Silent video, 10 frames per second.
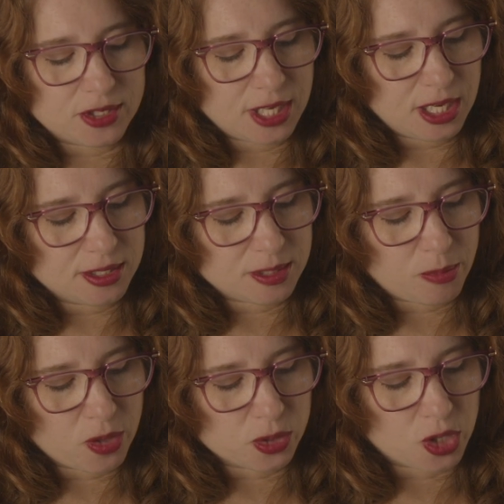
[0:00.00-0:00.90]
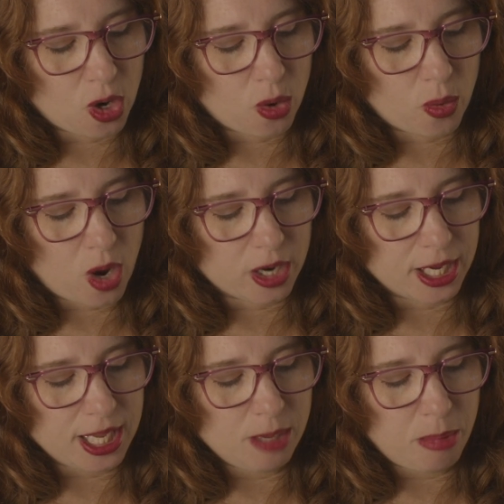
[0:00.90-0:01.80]
seen some of those go
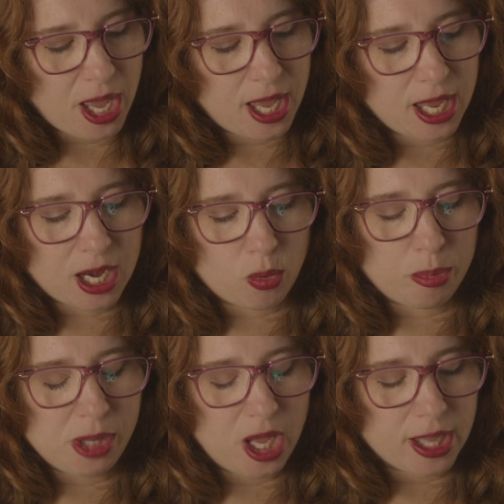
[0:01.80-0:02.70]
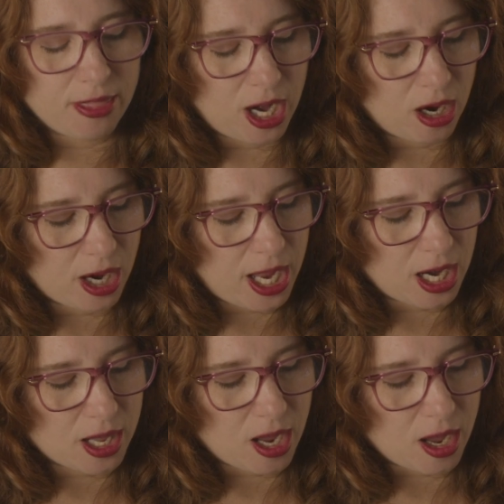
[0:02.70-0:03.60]
on eBay and it would plug in there,
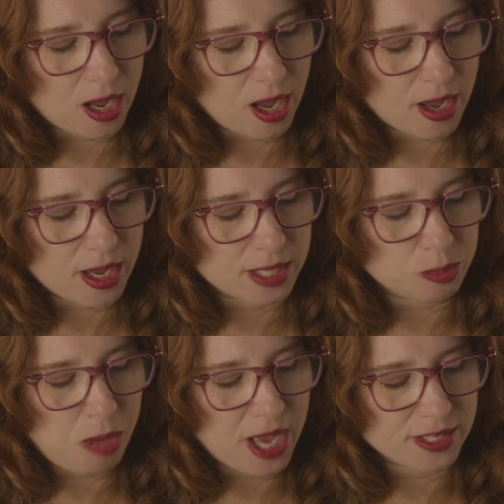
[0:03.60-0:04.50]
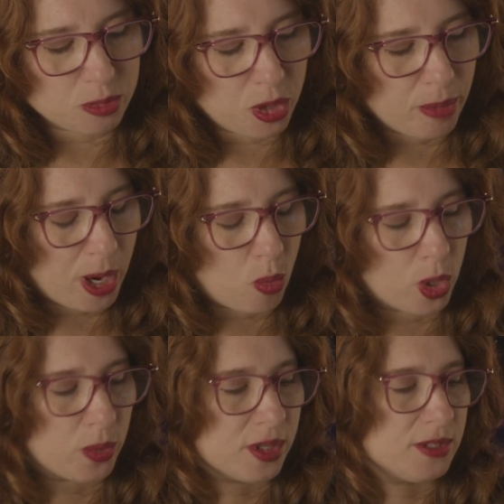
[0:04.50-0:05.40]
and it's possible it might
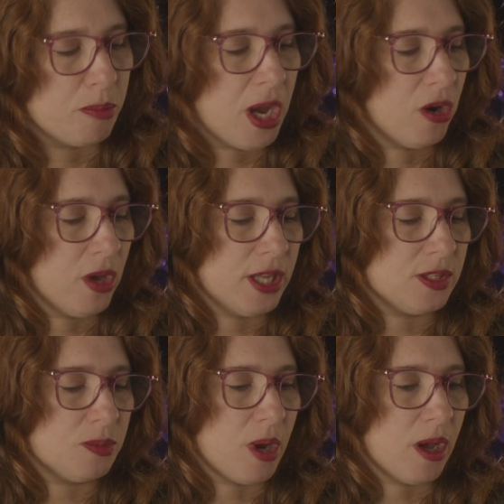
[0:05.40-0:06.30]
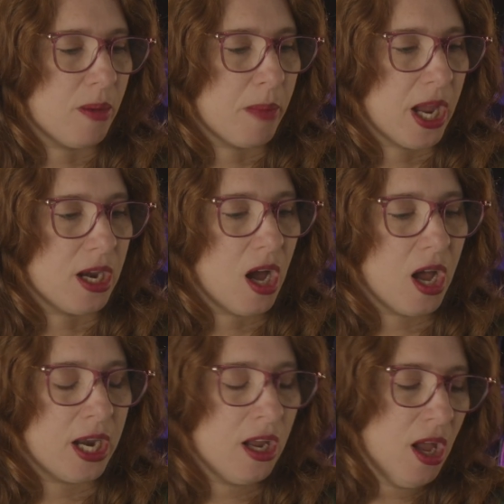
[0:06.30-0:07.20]
work with this model. It might
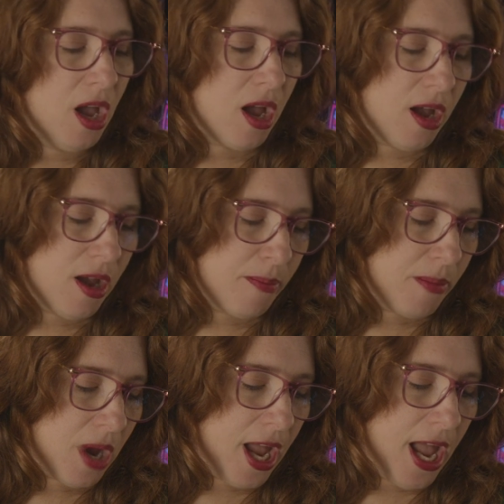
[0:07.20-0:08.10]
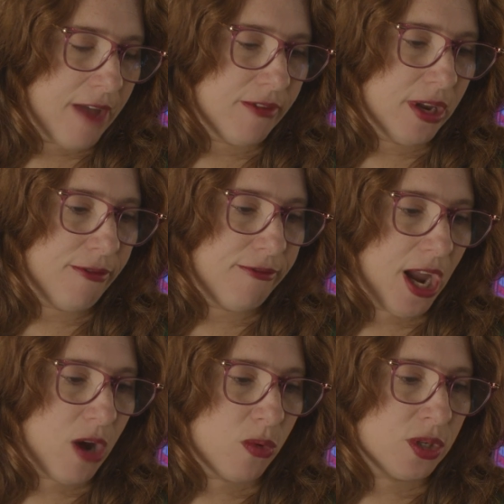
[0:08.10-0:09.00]
not. I haven't
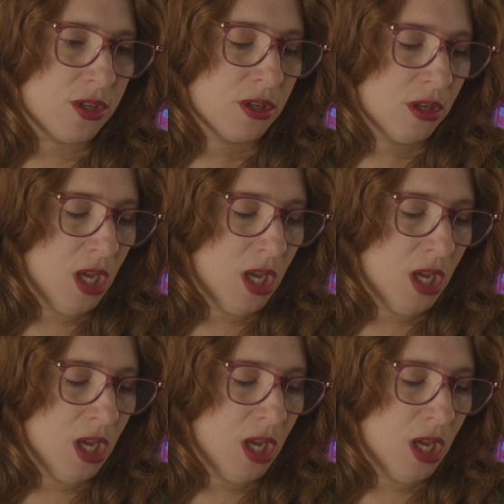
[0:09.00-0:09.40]
found